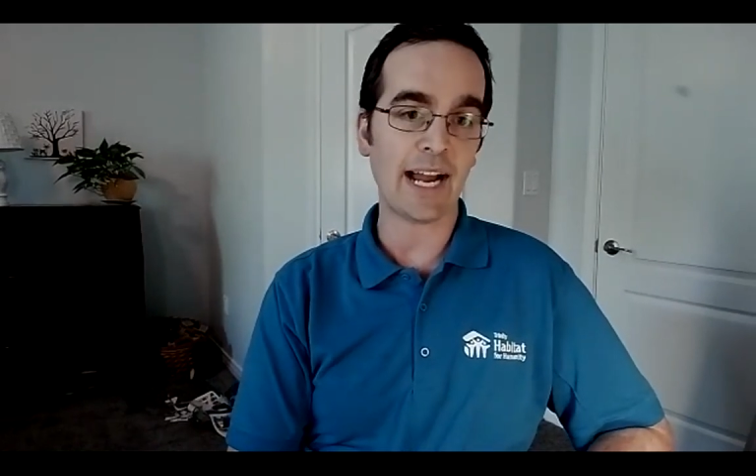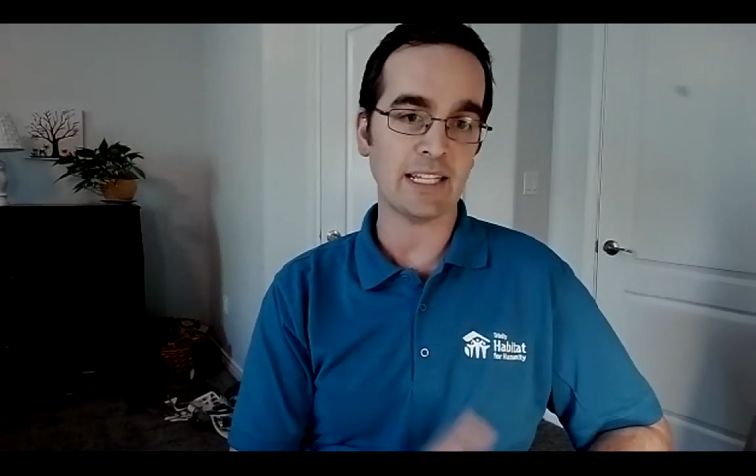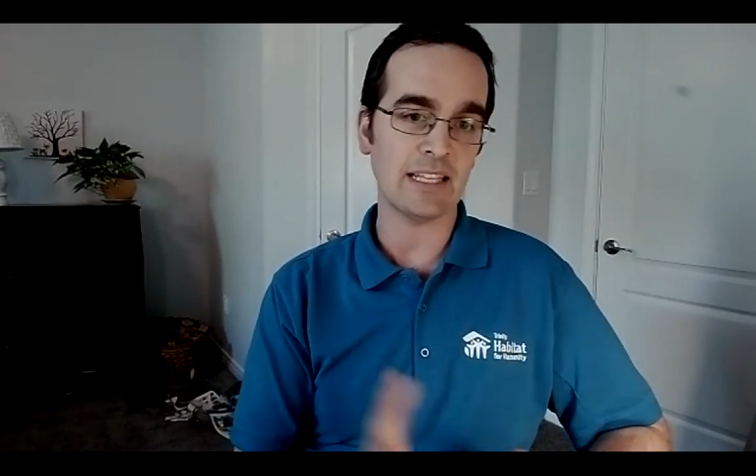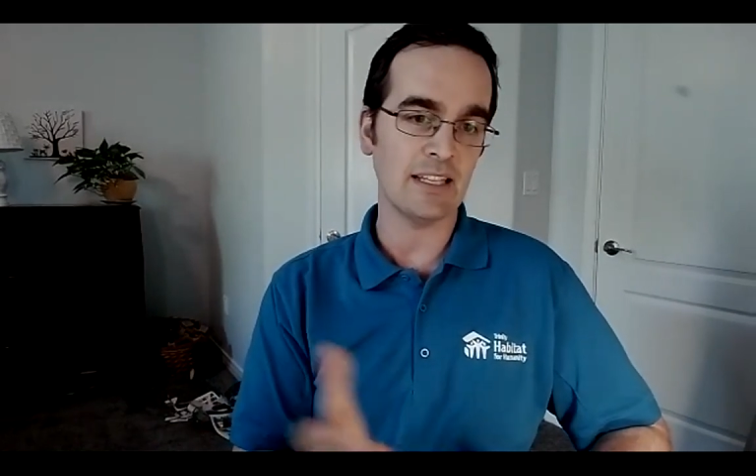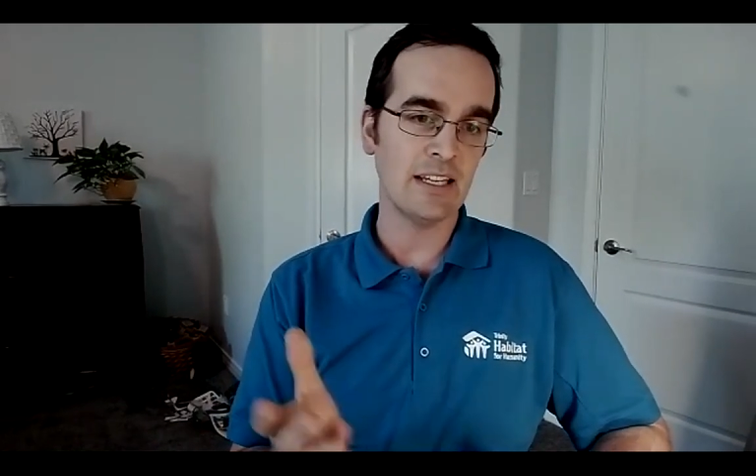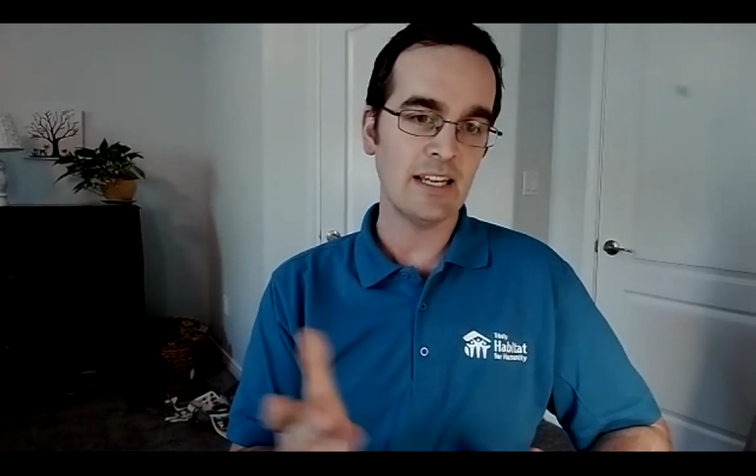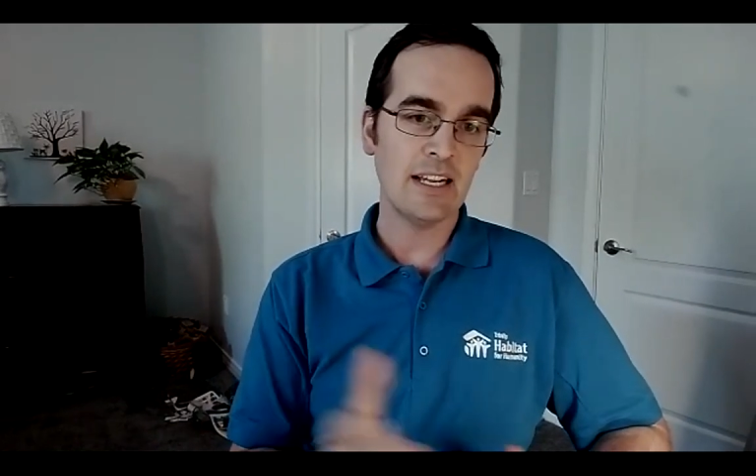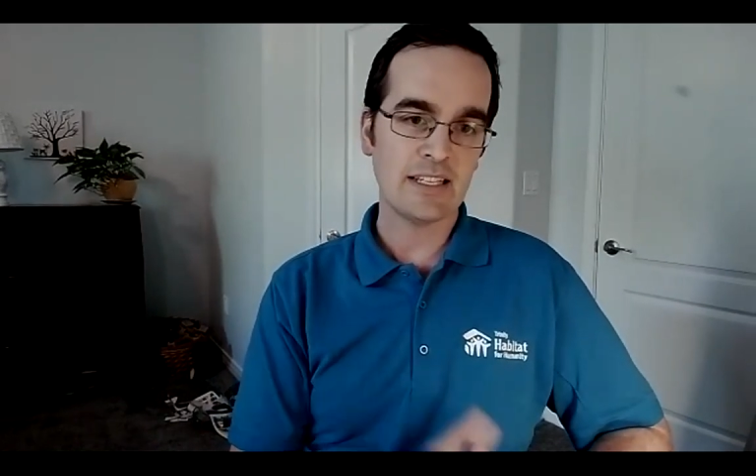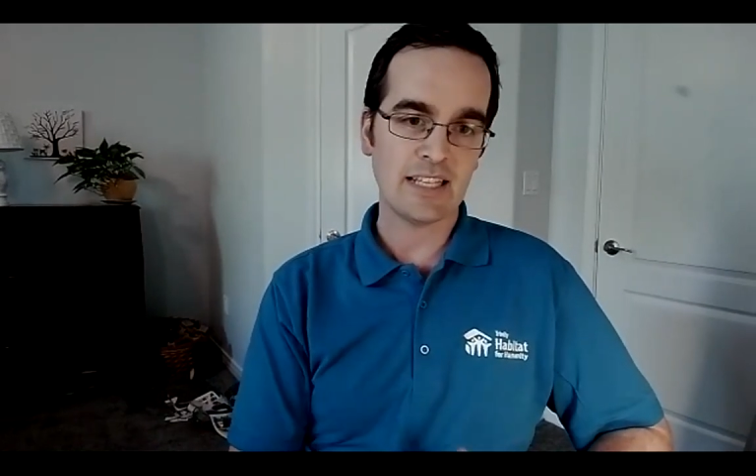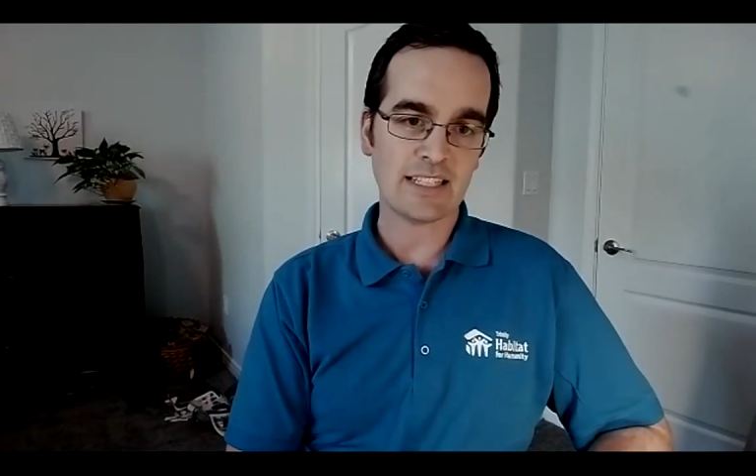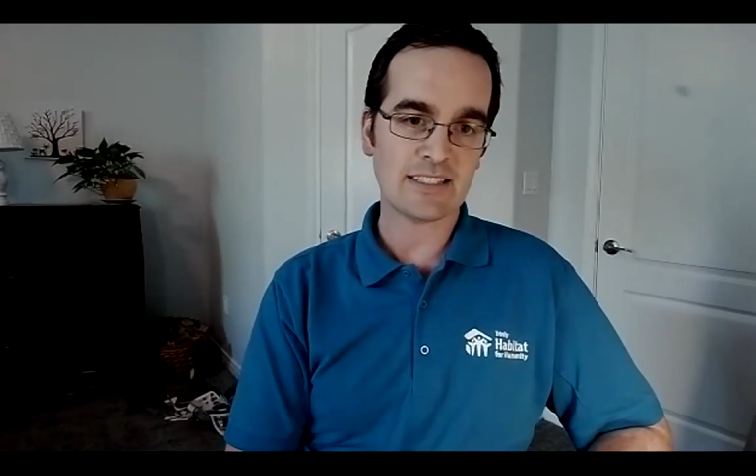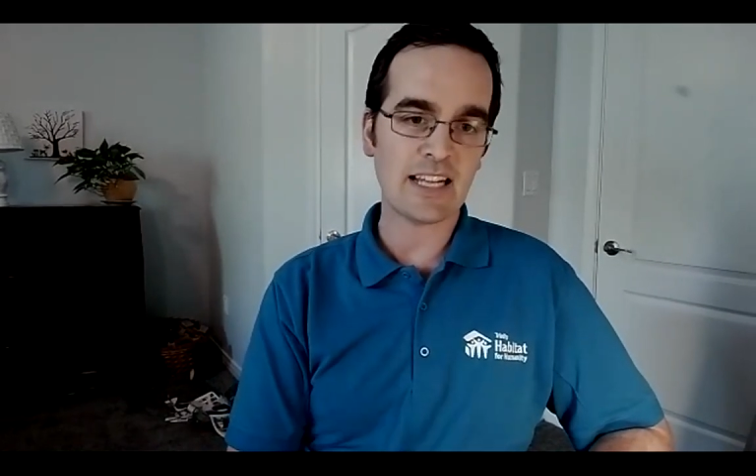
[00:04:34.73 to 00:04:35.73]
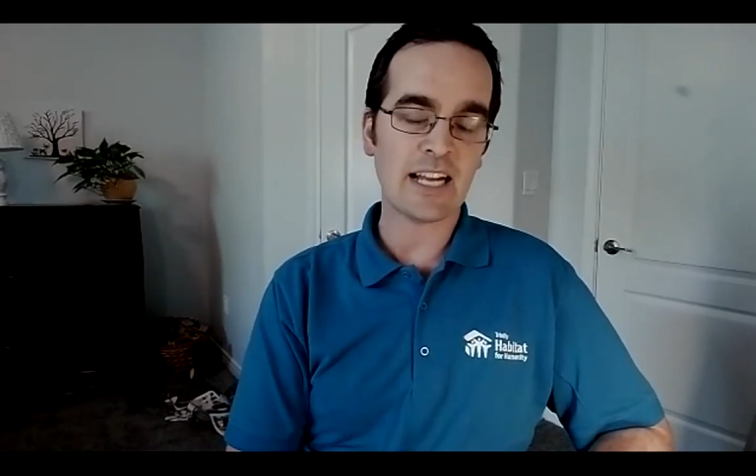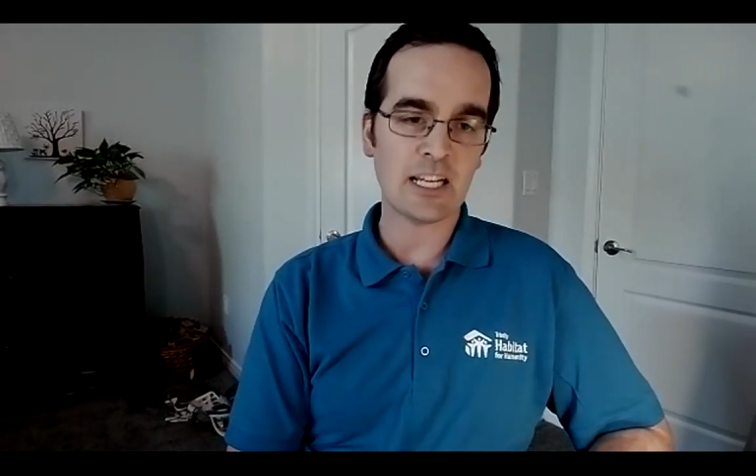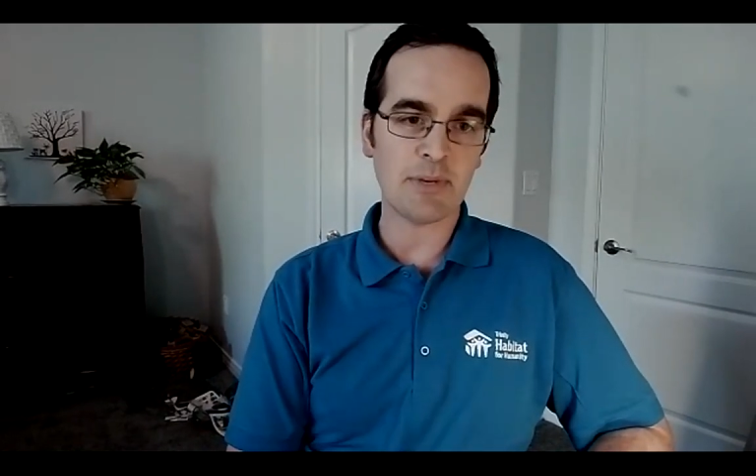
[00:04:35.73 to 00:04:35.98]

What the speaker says: And that's the idea